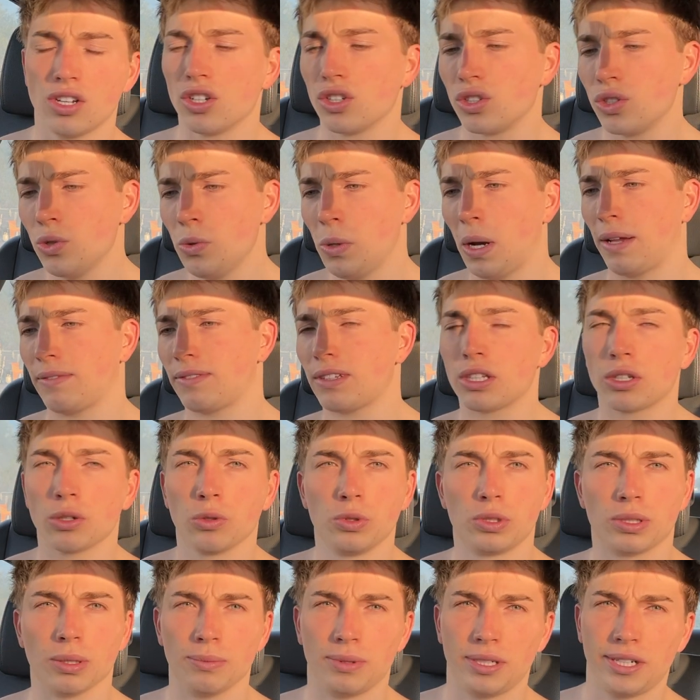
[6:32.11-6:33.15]
You have to do
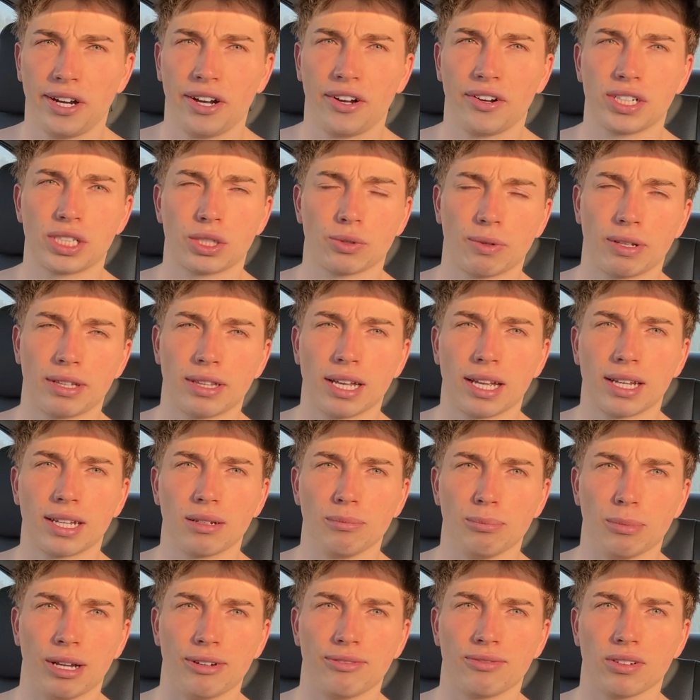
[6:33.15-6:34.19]
some serious rethinking,
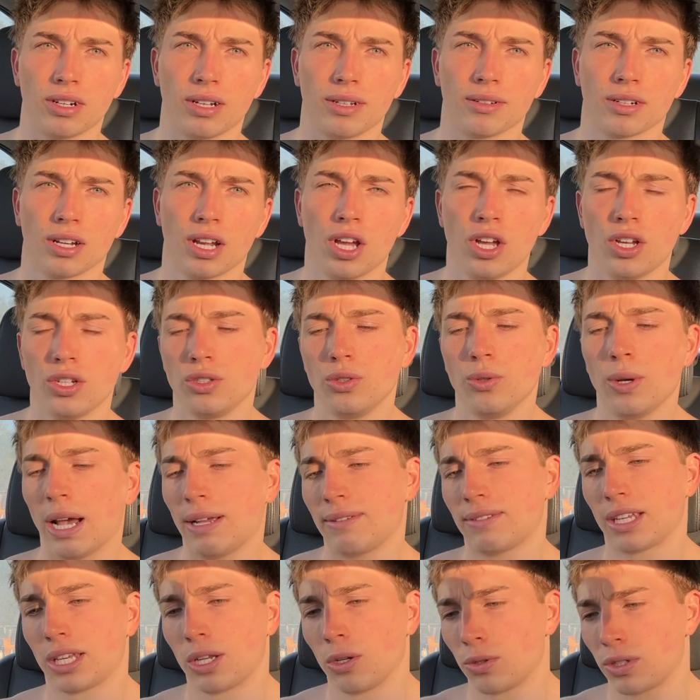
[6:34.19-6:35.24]
my friend. You have
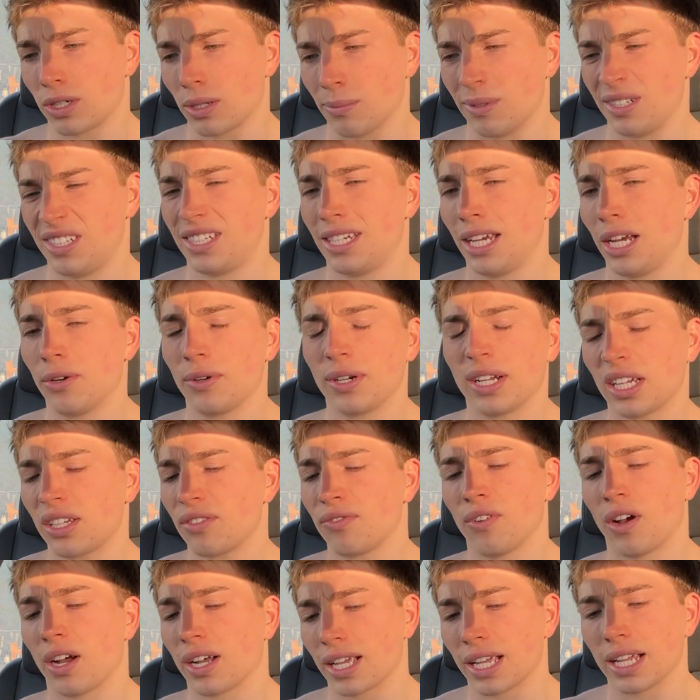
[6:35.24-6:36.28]
to do some serious
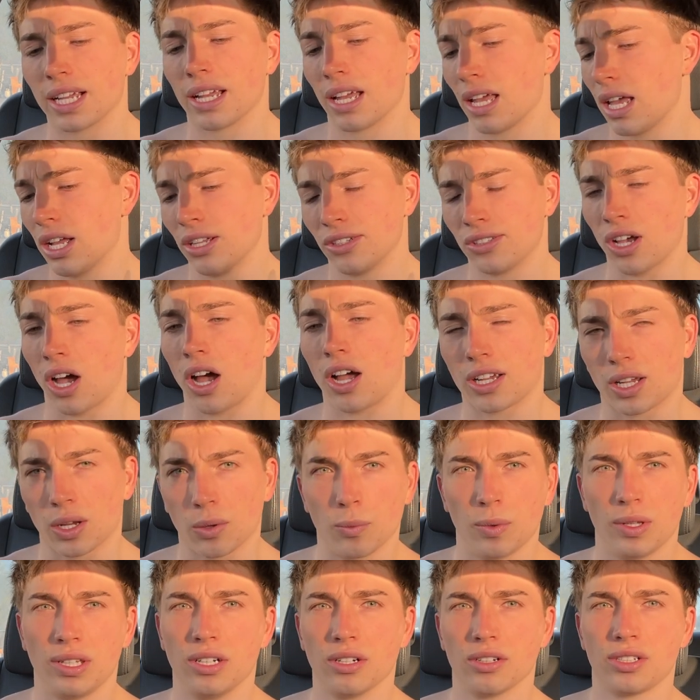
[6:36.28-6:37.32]
fucking talking
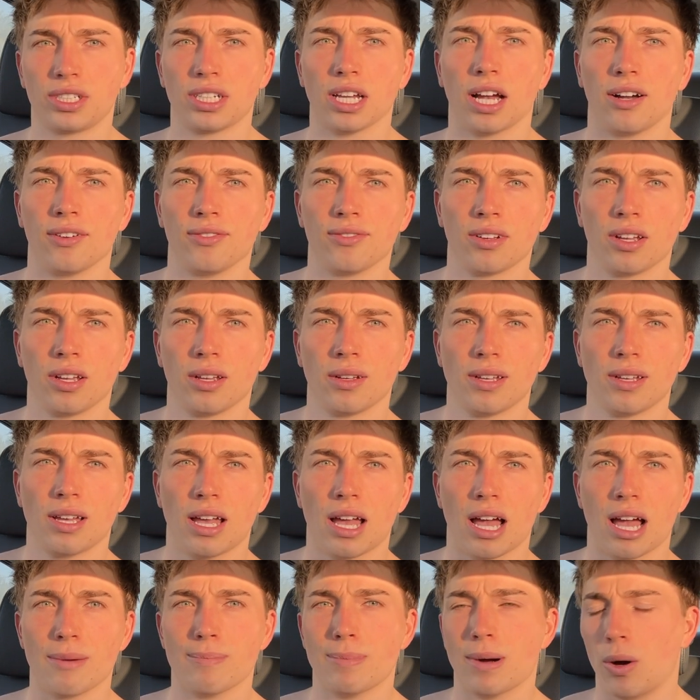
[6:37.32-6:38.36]
with yourself
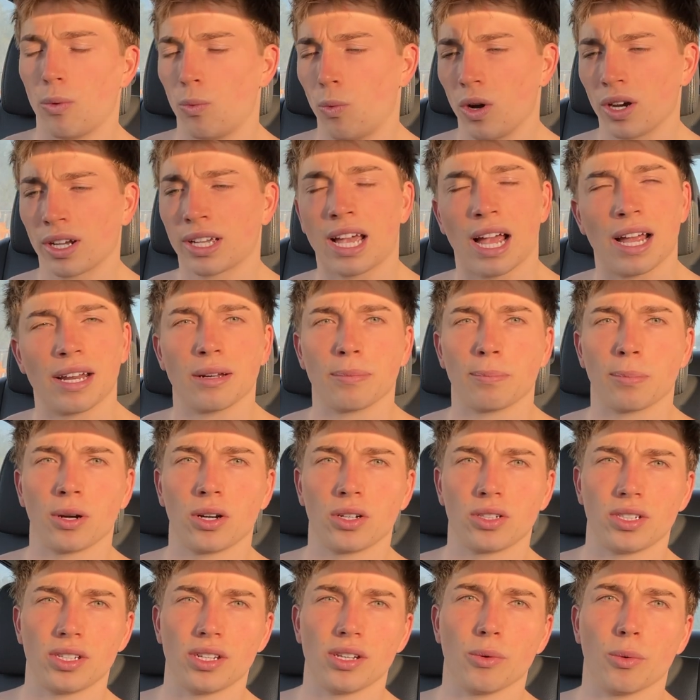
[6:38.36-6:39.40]
about what kind of
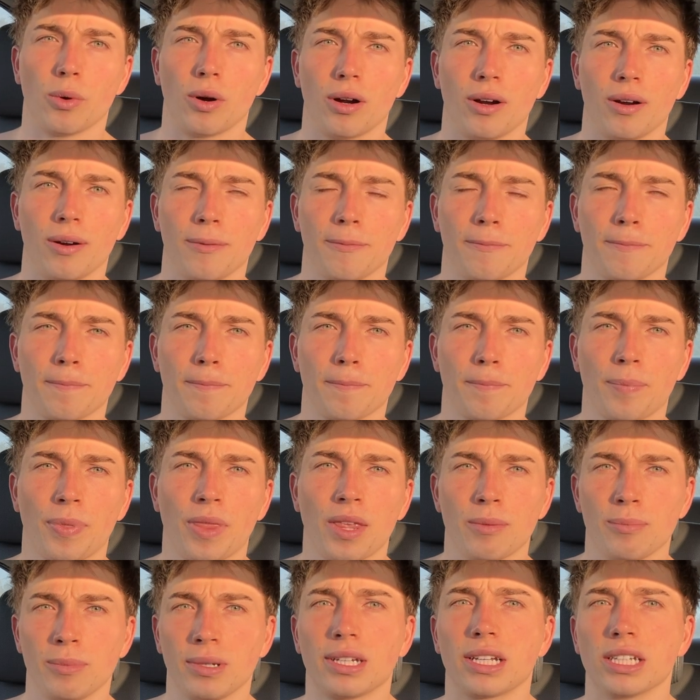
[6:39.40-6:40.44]
person you are.
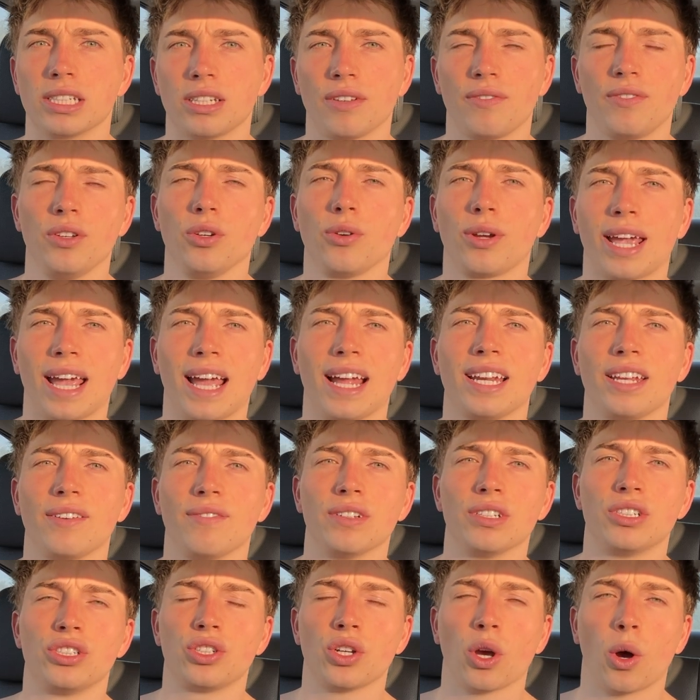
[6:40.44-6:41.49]
Because if you can't
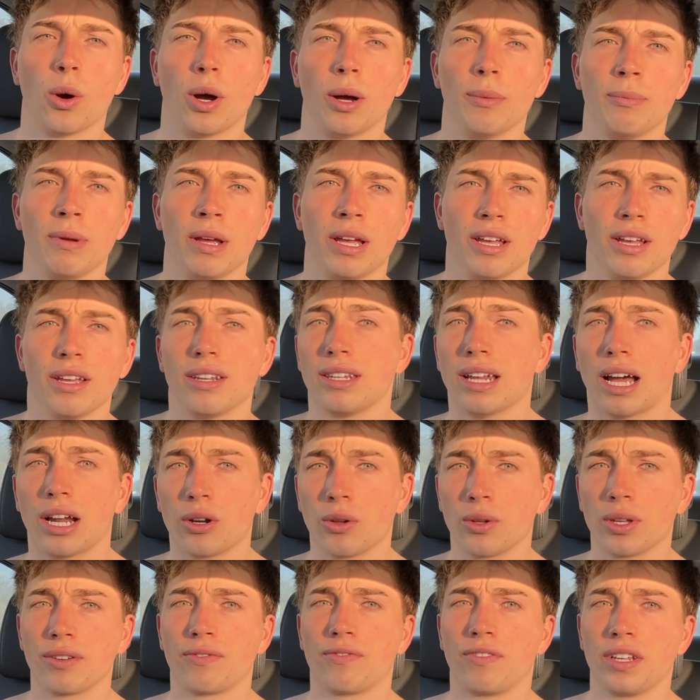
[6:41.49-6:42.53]
even show up not
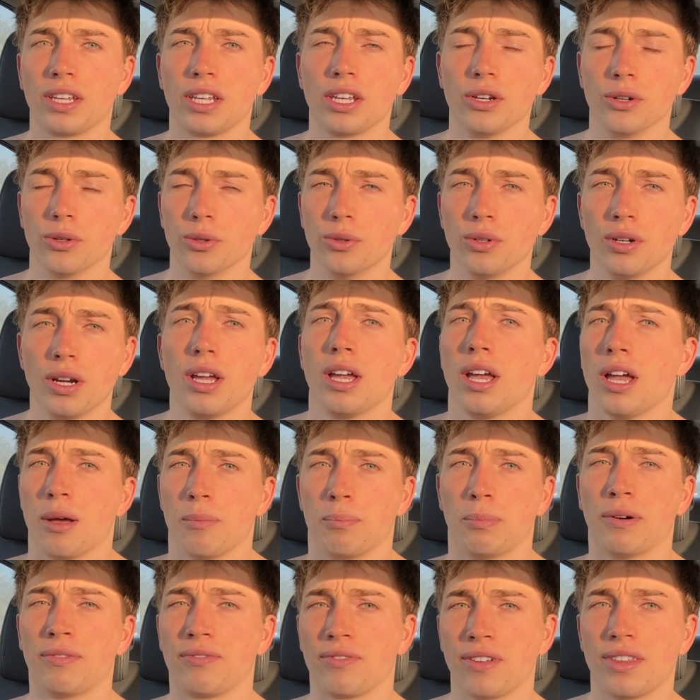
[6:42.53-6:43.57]
only for you,
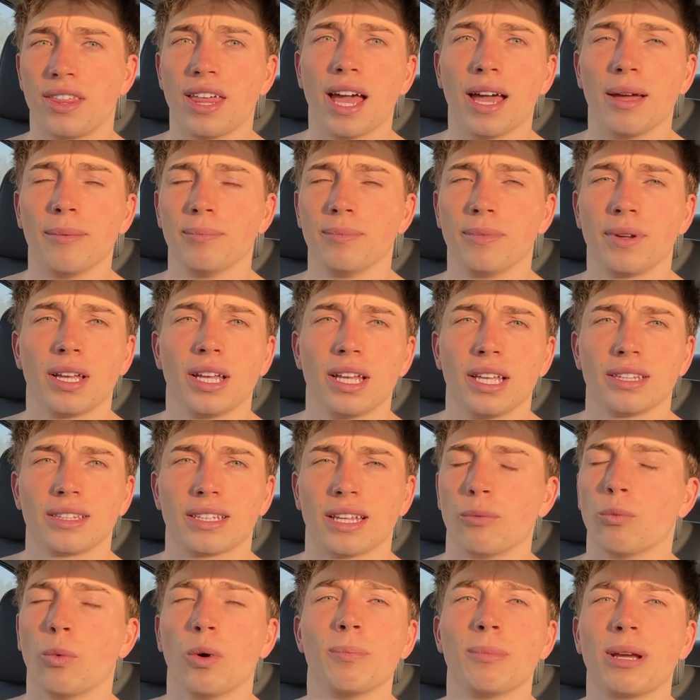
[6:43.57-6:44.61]
but for them,
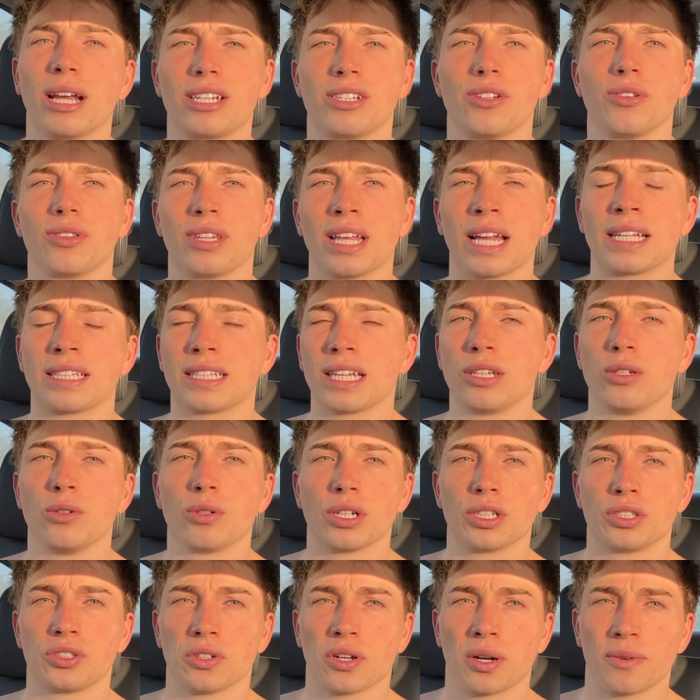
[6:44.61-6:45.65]
then what makes you think that you
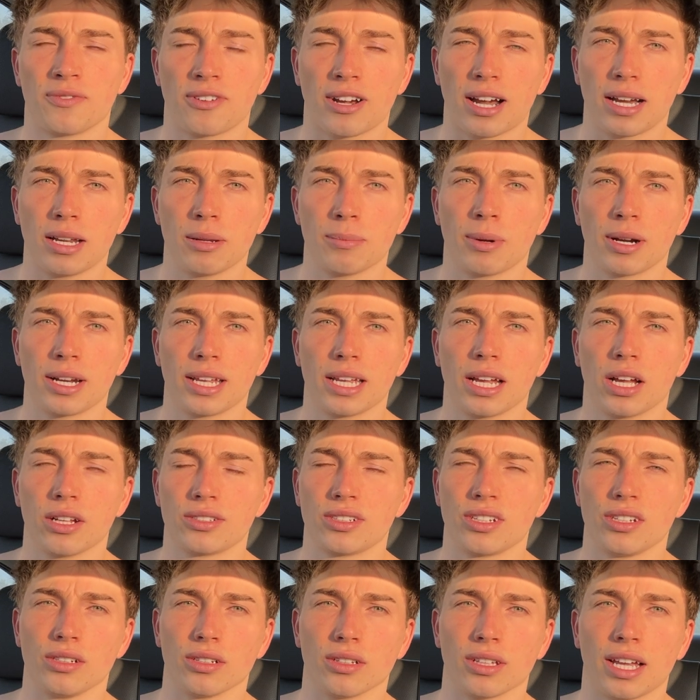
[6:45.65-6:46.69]
could show up for anybody else
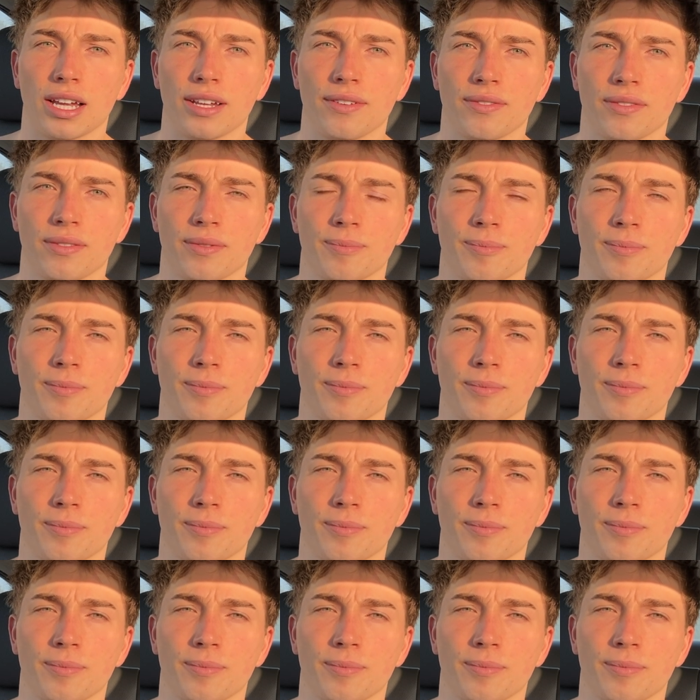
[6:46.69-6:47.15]
in your life?